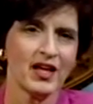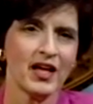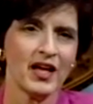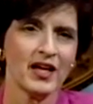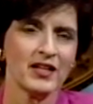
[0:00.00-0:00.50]

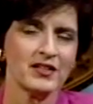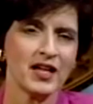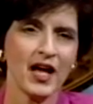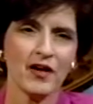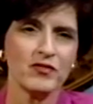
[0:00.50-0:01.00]
and
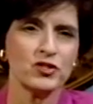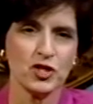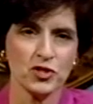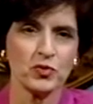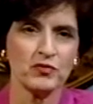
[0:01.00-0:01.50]
have the
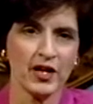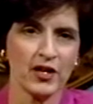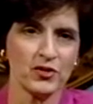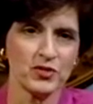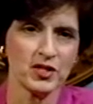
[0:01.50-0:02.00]
Jesuit
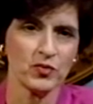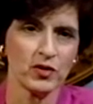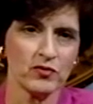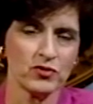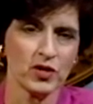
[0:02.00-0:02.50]
values that we
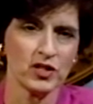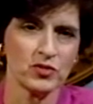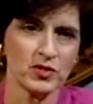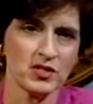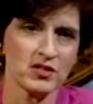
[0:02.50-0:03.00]
have tried to
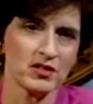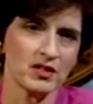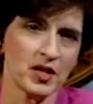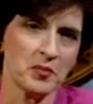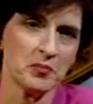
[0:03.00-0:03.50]
instill in
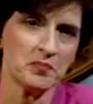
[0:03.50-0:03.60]
them.